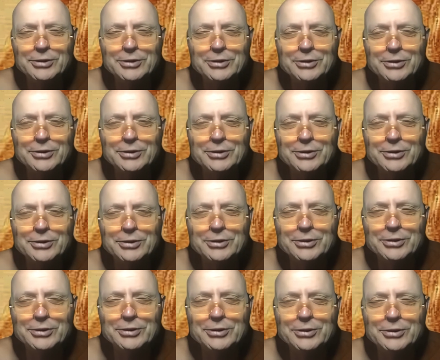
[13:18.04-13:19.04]

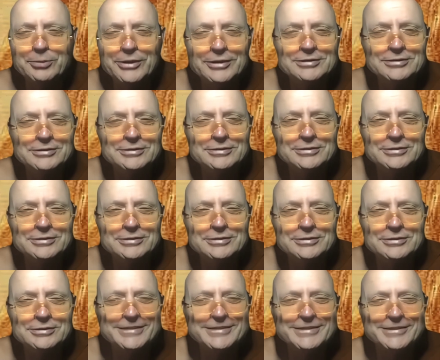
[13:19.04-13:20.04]
inappropriate
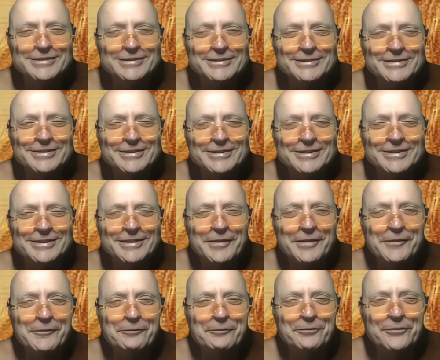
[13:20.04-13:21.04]
contact
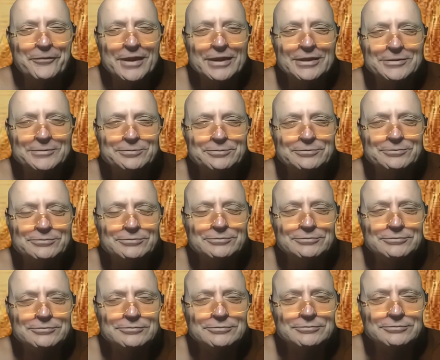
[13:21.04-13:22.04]
with the
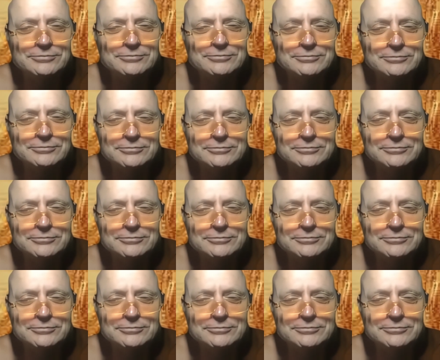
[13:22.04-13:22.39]
changing world.